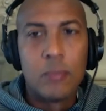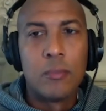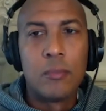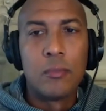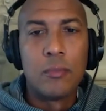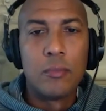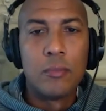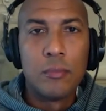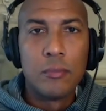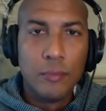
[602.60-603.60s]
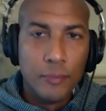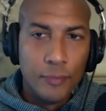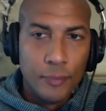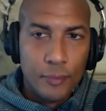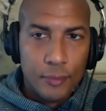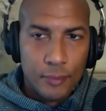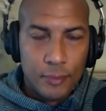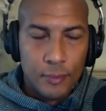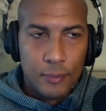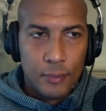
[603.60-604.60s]

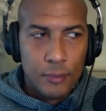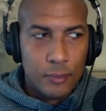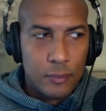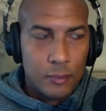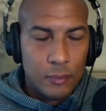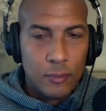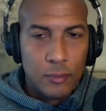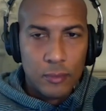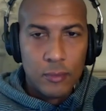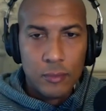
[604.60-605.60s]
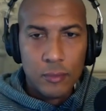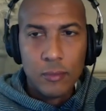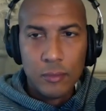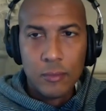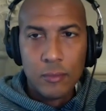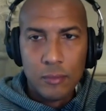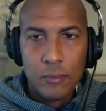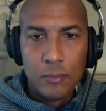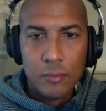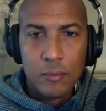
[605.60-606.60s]

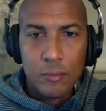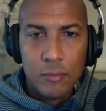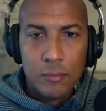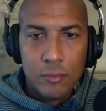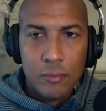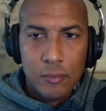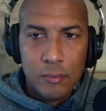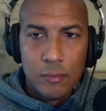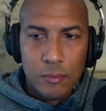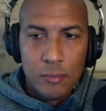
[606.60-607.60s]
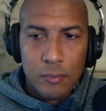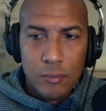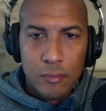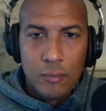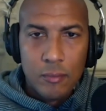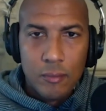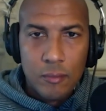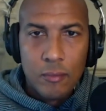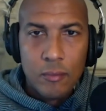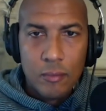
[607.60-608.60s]

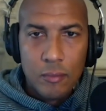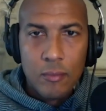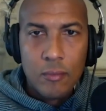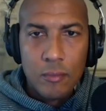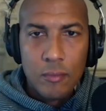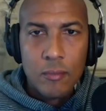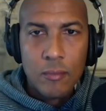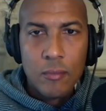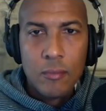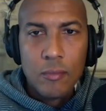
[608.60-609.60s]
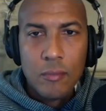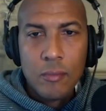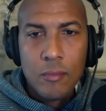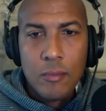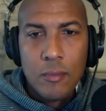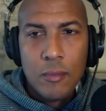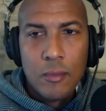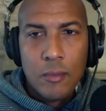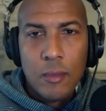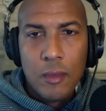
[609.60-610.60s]
The person shown says nothing.